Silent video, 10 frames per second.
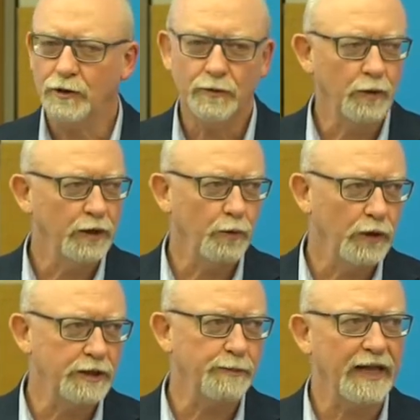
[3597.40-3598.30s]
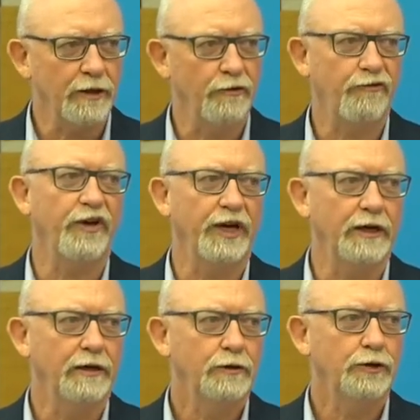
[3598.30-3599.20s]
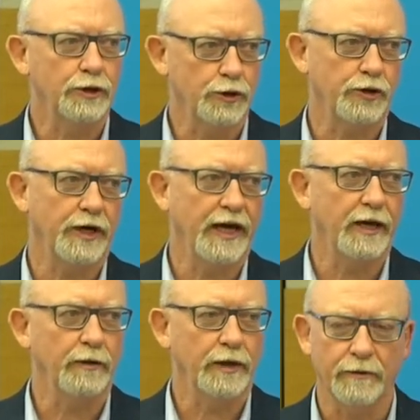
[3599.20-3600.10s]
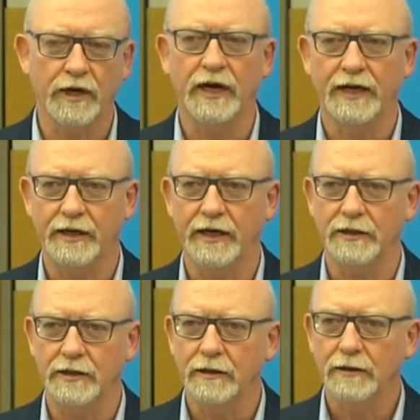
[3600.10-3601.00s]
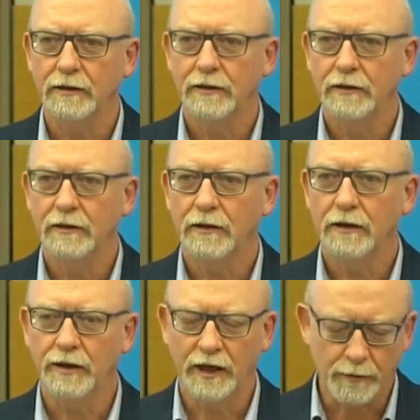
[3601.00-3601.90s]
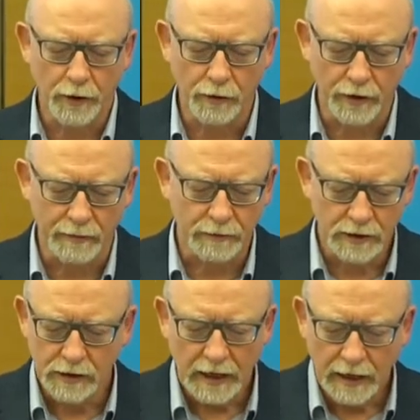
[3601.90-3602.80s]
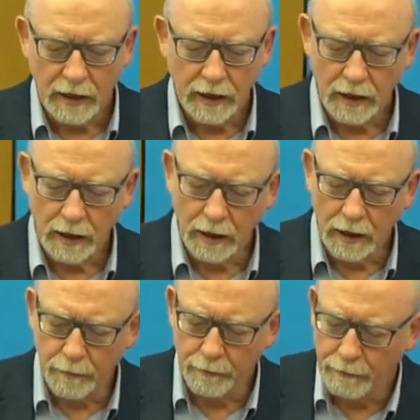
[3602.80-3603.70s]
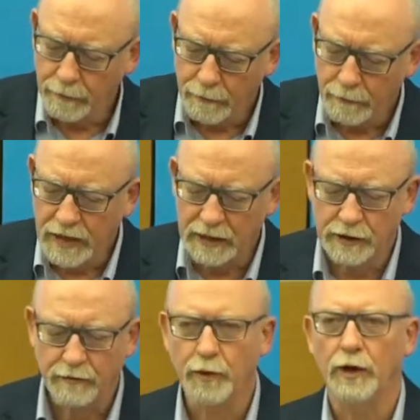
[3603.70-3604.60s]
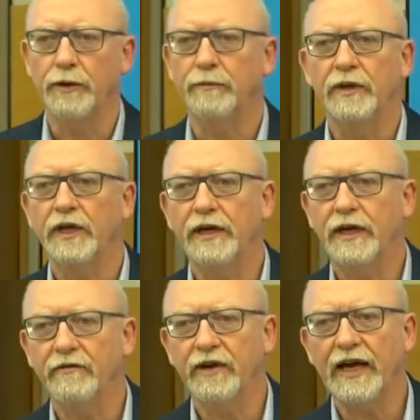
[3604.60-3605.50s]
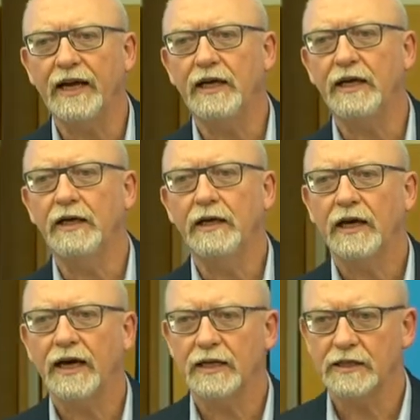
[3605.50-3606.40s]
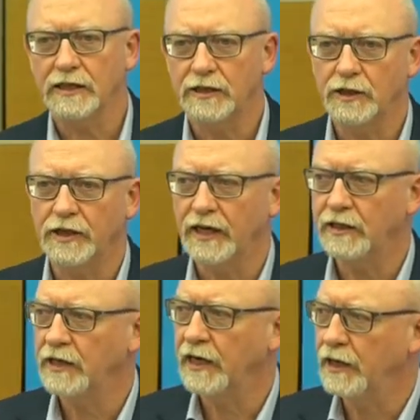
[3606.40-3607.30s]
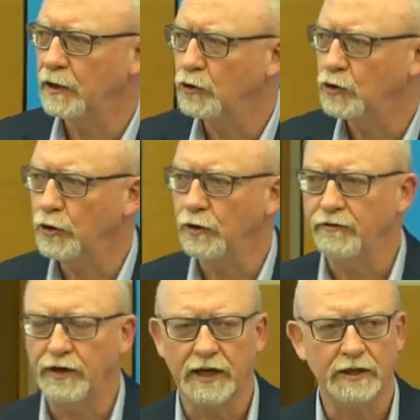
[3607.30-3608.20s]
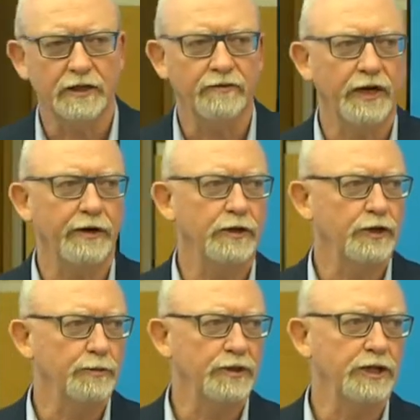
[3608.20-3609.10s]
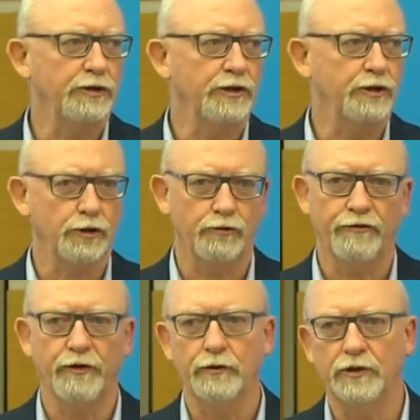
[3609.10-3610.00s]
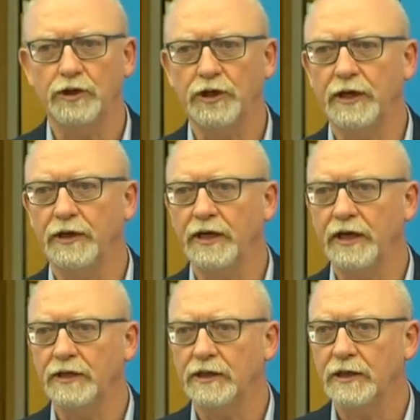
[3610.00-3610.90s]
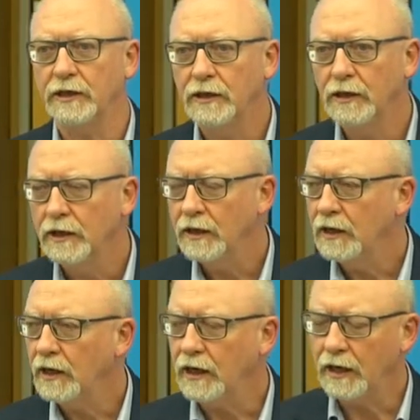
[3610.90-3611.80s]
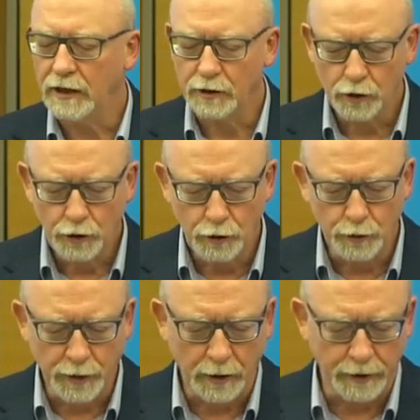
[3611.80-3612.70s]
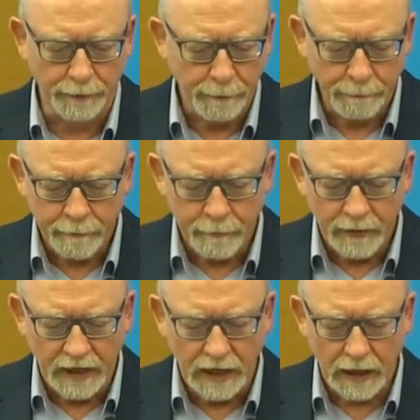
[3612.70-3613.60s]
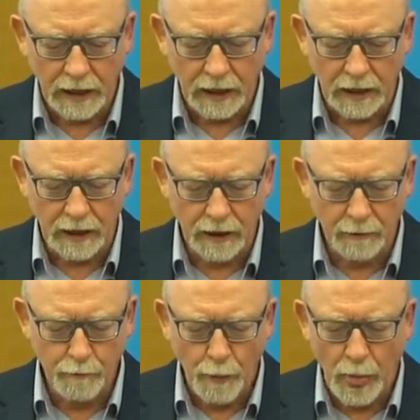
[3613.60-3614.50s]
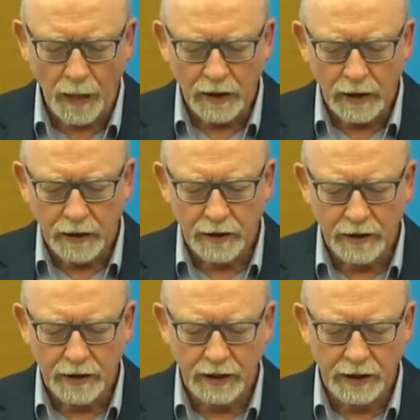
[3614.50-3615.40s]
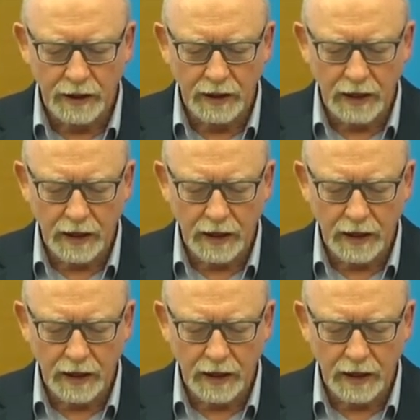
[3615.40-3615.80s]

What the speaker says: We spent the fee just trying to help collect data on their programs. Massive problem. They didn't have any access to data, any control of data. Various subsidiaries just refused to share the data. So huge problem. The